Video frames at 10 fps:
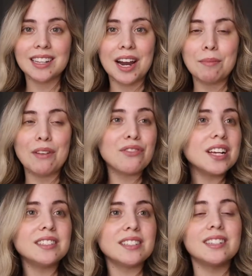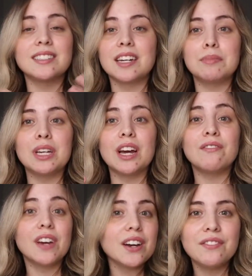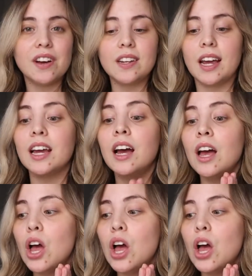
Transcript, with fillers: lot of my friends and it's gonna be a very fun night.